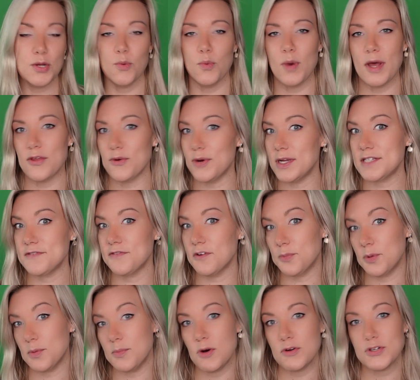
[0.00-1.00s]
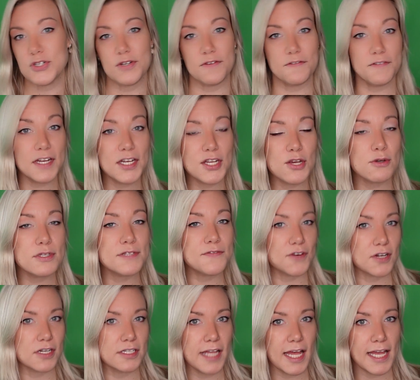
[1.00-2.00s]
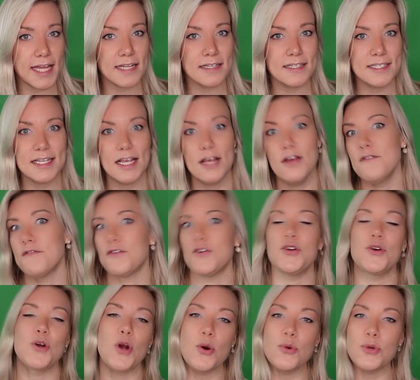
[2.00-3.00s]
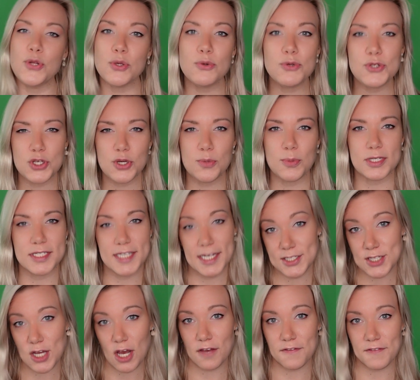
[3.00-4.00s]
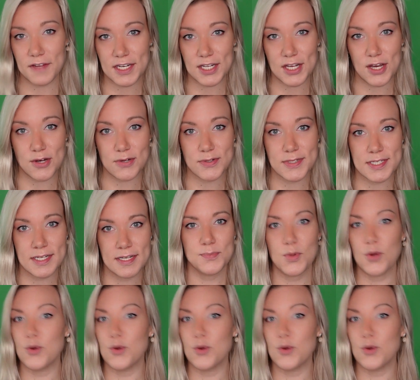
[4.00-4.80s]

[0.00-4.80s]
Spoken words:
whether it's for promotional videos for clients, for your own YouTube or TikTok videos,